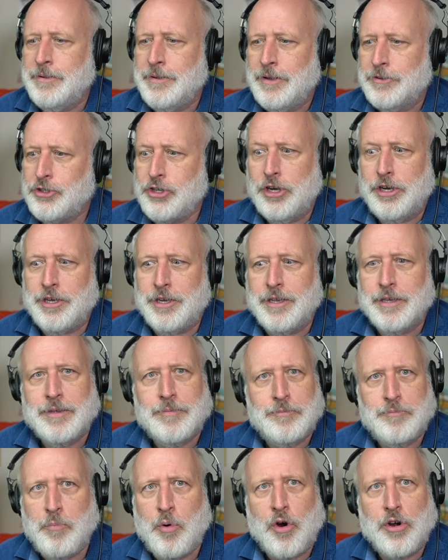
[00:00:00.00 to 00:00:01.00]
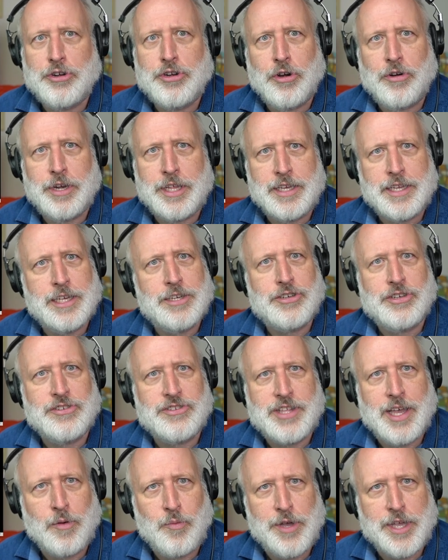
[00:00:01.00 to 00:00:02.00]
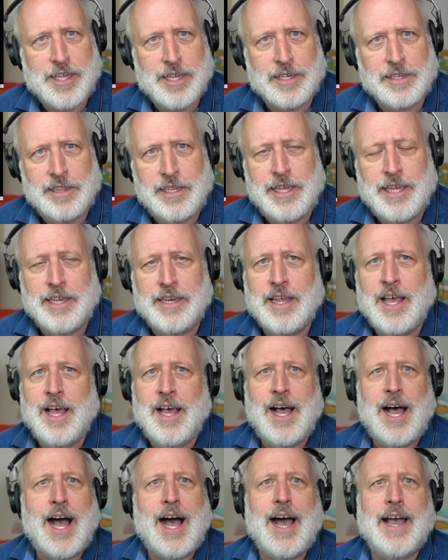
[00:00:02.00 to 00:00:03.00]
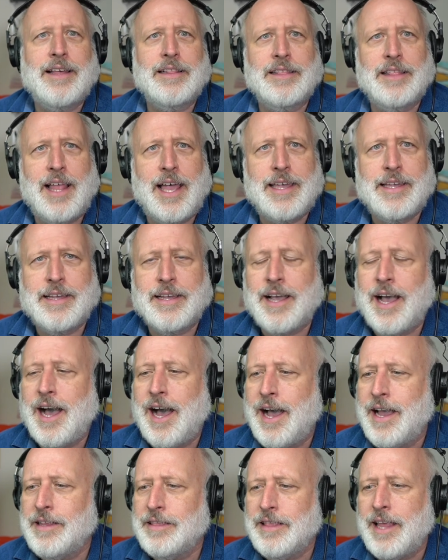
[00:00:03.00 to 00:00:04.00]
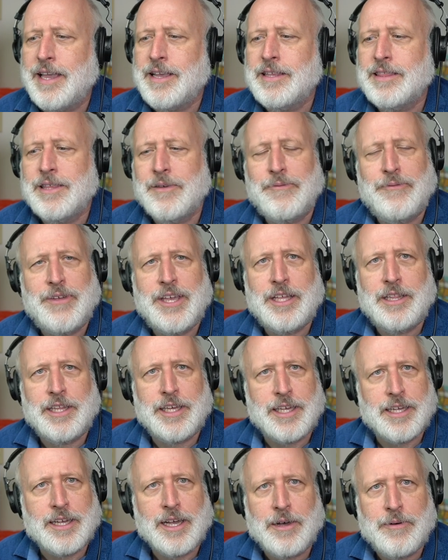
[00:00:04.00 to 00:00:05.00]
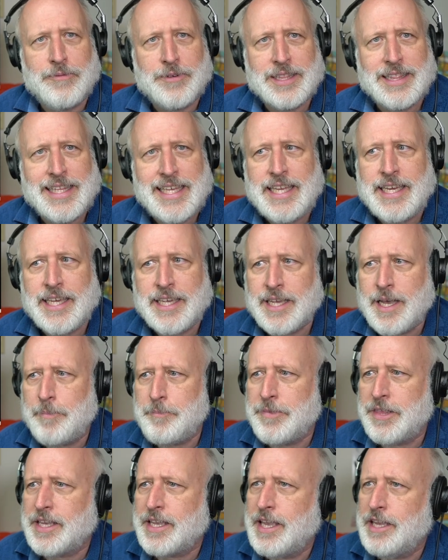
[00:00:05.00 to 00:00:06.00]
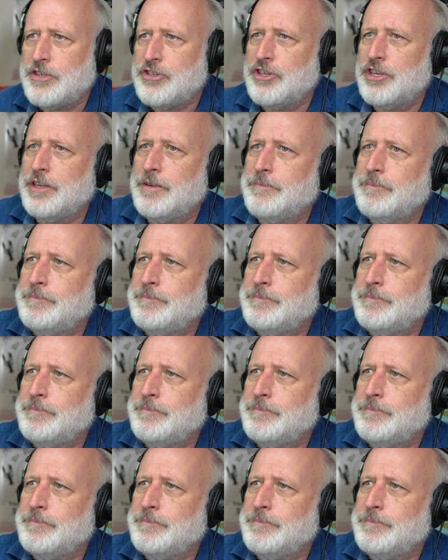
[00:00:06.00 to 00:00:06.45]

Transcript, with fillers: good, more dirty dishes that we can clean. I like, I like the feeling of cleaning up the kitchen.